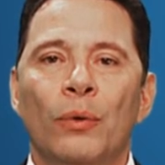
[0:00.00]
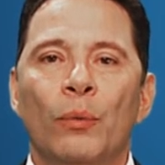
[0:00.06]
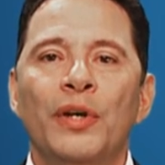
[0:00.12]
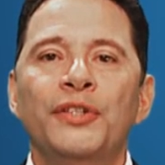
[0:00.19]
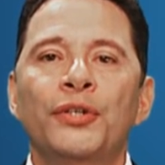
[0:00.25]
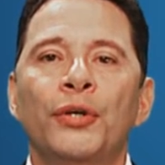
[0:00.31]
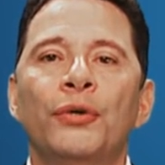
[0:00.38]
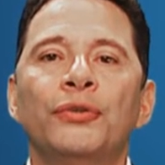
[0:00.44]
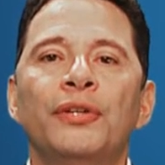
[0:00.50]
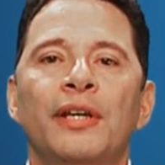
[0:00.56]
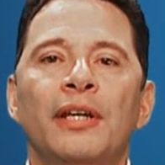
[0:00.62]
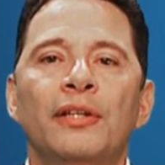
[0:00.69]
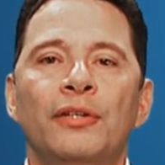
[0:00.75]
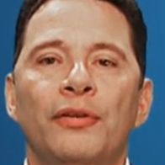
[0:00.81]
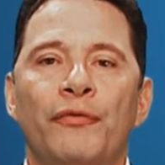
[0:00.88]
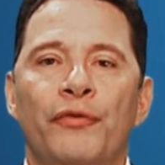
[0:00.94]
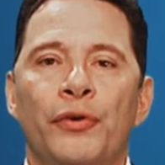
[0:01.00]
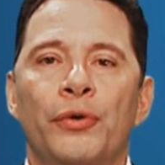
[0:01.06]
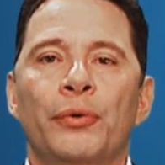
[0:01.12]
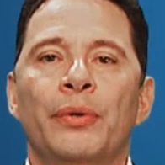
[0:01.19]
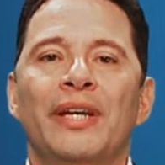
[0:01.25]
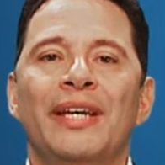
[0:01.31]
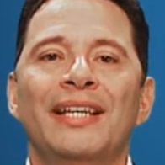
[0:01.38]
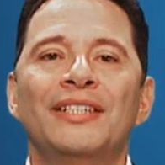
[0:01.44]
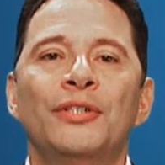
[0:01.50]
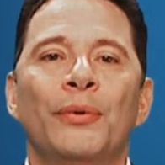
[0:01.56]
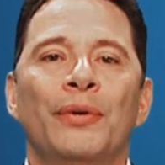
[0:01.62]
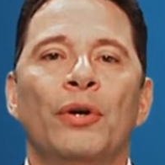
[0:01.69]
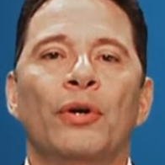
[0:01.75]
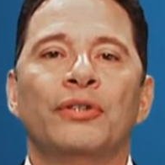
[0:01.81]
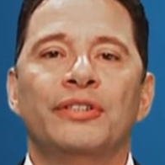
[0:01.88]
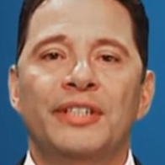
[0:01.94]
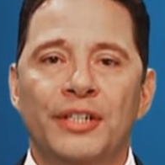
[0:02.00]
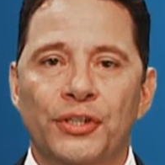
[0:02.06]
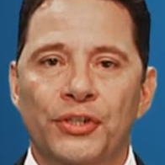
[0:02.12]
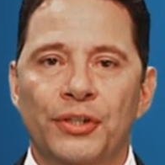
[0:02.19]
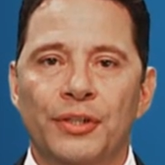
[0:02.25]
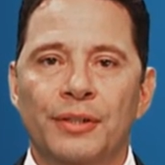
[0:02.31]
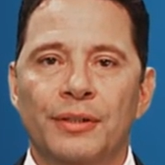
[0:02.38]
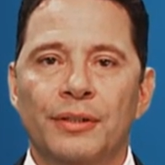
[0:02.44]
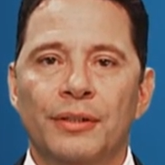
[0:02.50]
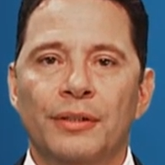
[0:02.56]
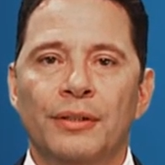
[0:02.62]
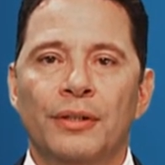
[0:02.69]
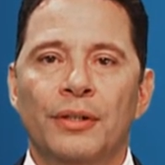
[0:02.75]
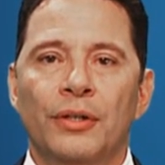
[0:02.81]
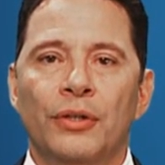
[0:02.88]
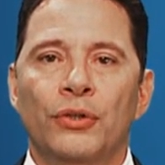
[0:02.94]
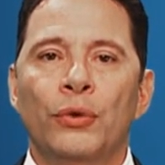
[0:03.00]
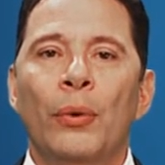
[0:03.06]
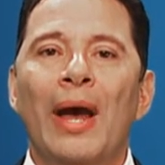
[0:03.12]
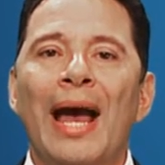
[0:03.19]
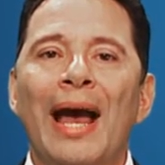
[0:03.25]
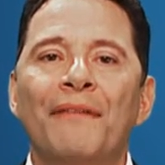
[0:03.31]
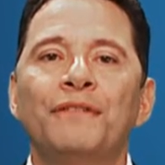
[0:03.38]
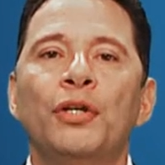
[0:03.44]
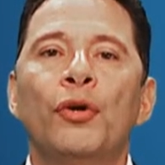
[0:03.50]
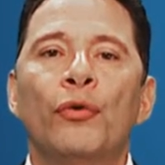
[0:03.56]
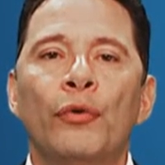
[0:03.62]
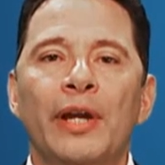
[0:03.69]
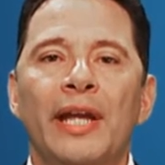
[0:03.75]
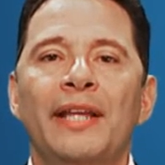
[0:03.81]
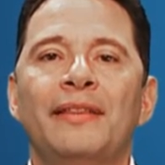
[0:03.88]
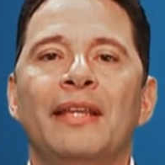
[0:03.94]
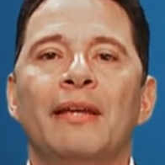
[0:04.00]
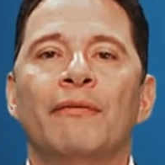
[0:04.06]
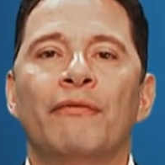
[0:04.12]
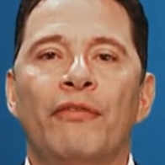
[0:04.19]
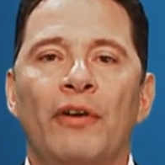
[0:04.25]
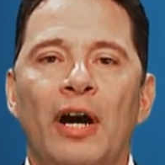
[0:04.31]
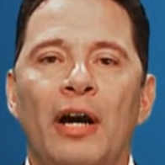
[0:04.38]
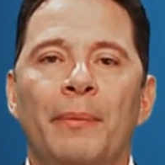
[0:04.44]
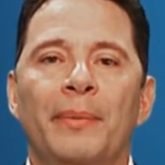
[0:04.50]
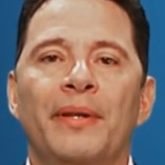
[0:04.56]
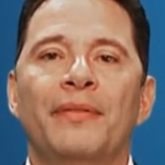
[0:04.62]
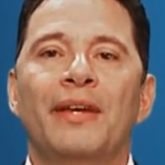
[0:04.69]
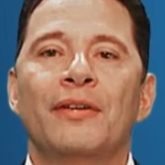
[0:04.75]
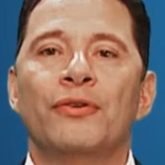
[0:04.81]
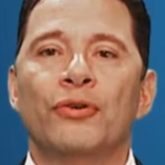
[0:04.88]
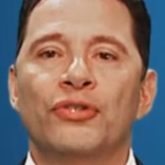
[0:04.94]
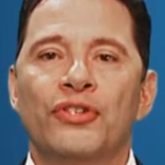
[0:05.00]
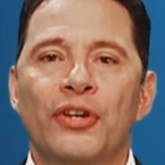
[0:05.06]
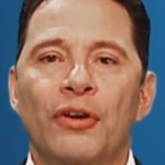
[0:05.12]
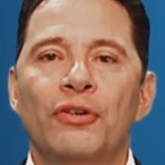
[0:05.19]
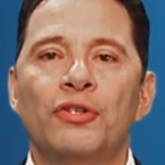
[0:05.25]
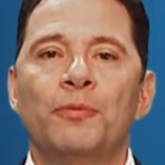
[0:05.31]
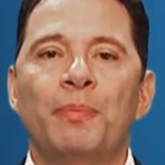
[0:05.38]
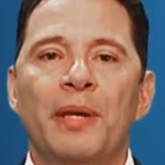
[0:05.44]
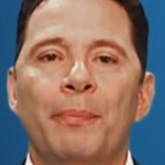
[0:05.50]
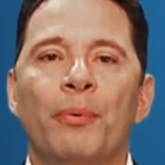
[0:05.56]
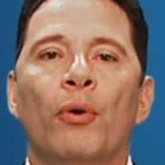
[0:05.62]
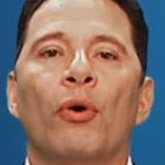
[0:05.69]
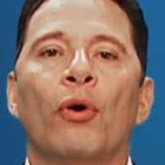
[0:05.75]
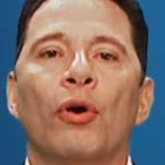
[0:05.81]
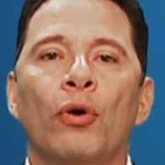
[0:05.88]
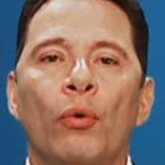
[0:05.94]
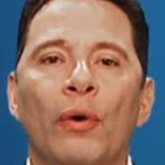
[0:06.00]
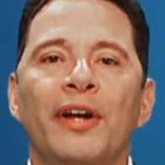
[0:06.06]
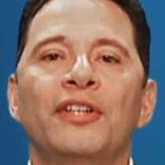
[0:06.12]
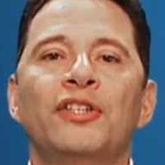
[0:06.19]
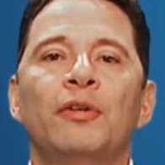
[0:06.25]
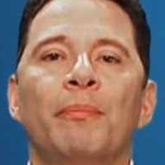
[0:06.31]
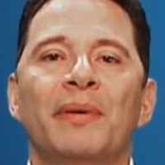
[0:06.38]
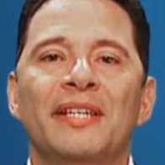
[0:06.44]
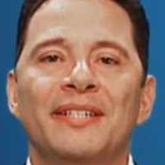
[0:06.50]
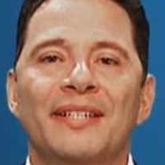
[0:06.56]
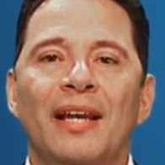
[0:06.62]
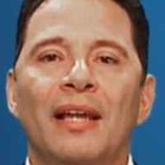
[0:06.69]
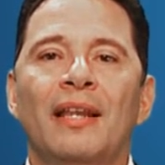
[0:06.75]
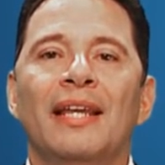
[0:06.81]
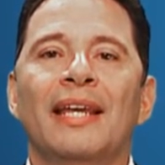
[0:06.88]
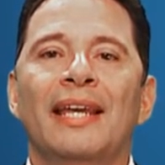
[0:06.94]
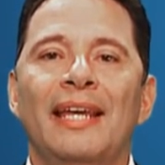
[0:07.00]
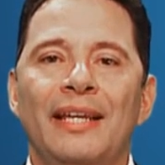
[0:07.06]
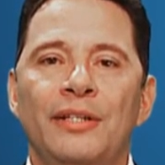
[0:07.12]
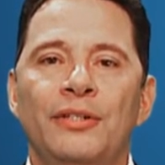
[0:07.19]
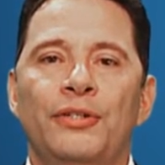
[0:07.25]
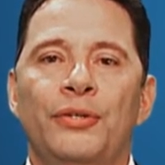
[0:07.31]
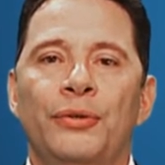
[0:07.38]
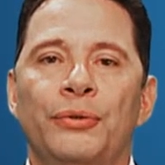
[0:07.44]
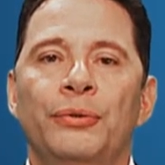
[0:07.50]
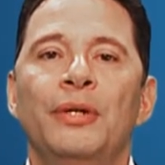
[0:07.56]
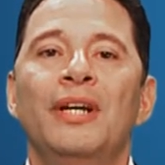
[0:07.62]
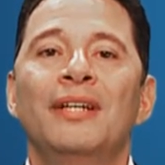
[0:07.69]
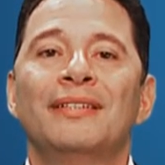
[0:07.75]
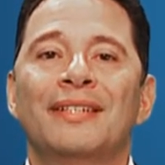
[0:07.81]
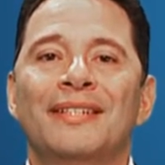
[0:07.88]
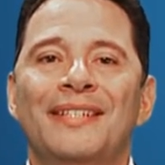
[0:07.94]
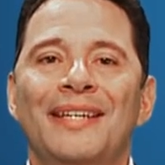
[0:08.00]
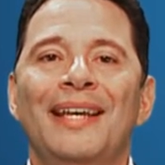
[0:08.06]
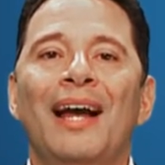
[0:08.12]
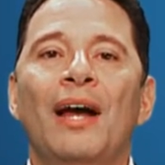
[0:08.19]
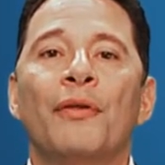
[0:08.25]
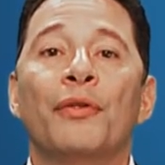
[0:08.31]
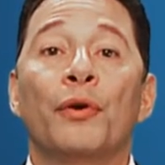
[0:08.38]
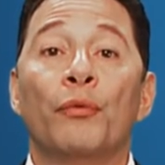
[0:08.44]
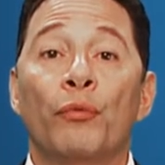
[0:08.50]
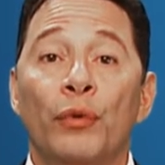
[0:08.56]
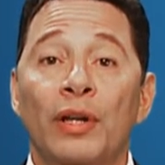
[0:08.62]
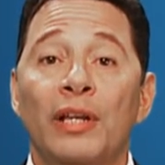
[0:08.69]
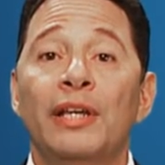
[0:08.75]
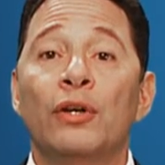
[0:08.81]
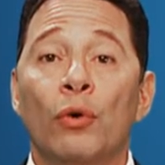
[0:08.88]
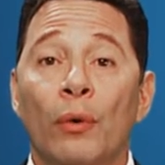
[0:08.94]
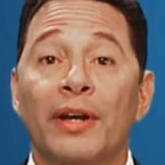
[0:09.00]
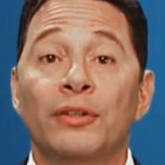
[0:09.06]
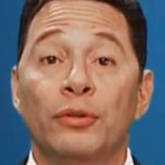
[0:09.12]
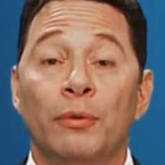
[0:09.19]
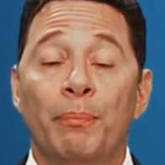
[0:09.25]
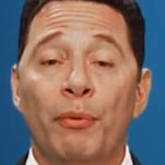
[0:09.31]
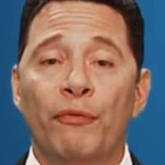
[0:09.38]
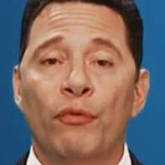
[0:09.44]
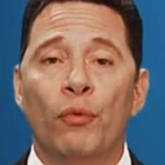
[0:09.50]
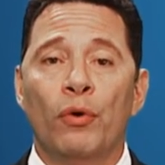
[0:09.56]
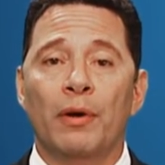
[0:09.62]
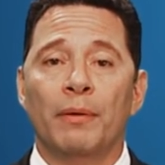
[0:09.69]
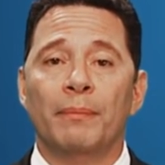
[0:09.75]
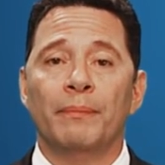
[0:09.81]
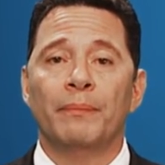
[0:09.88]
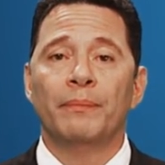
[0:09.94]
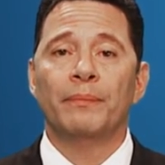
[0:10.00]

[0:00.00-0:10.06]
We turn the interview into an audition. You have to create the environment that your salespeople are going to be selling into to see how they're really going to perform.